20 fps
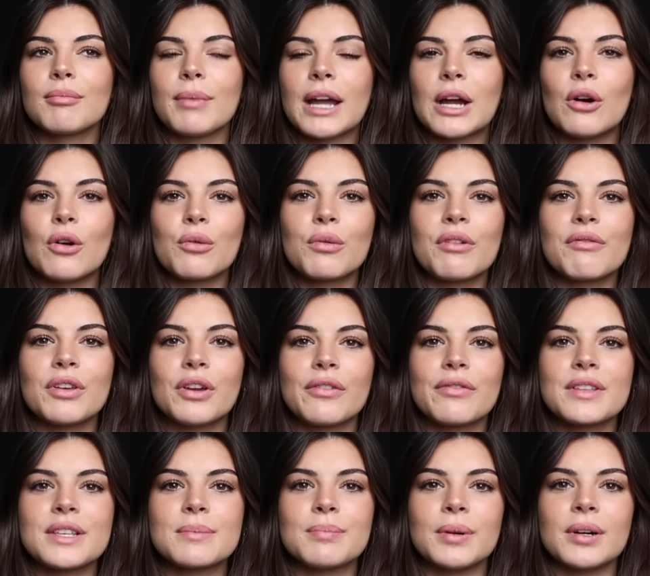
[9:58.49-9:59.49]
My whole review
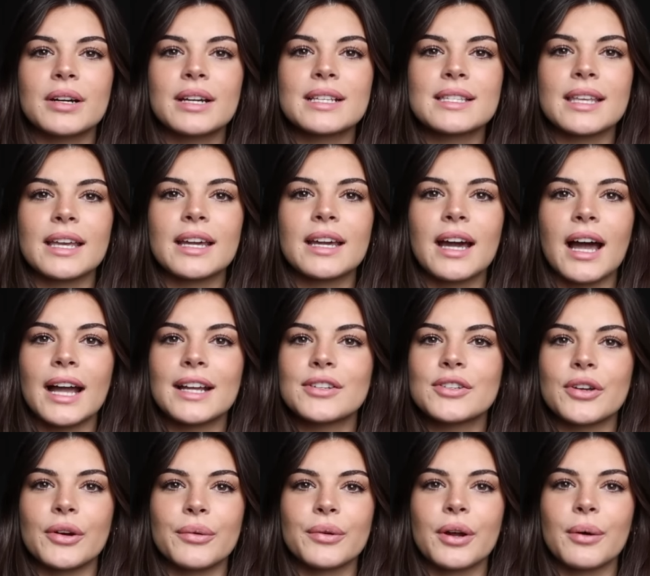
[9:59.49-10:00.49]
of this book is like, I
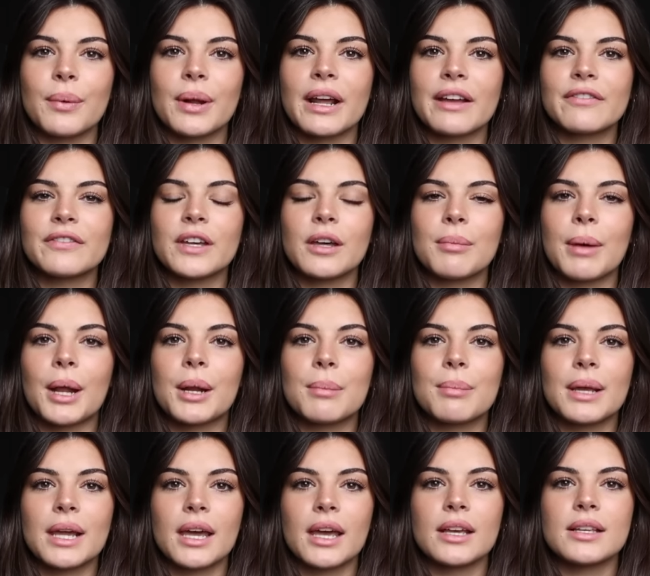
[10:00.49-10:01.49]
don't know what I feel about it
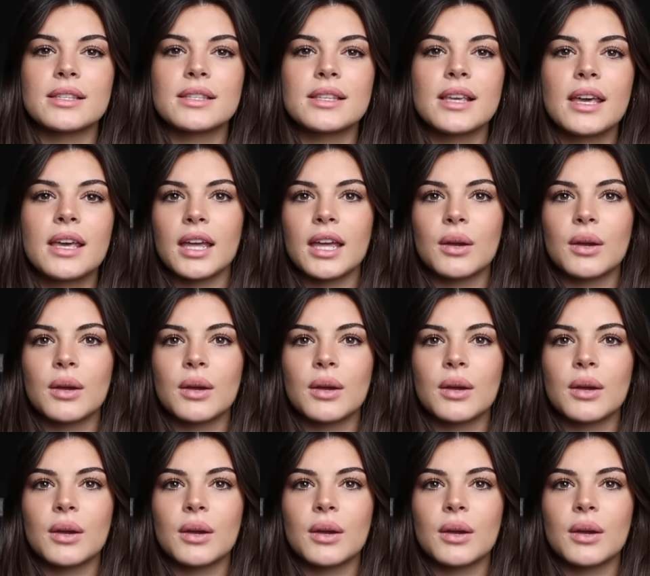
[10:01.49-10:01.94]
because